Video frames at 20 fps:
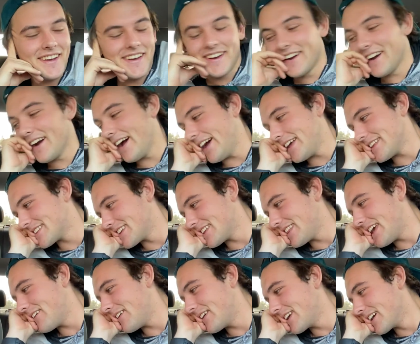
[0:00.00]
All right, so
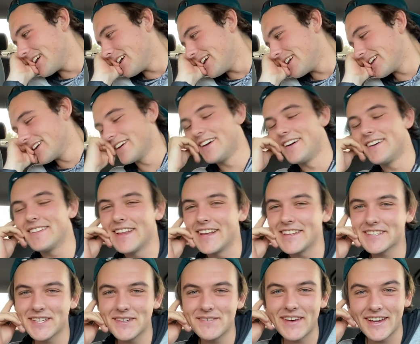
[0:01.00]
there we go.
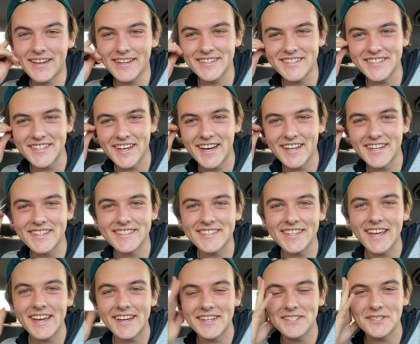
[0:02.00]
Let's go back inside and
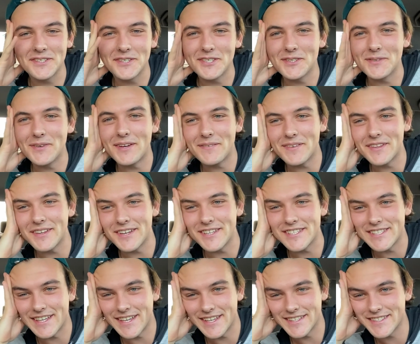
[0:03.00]
see how Georgia went with her
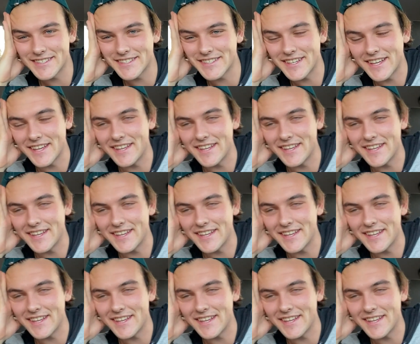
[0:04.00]
test.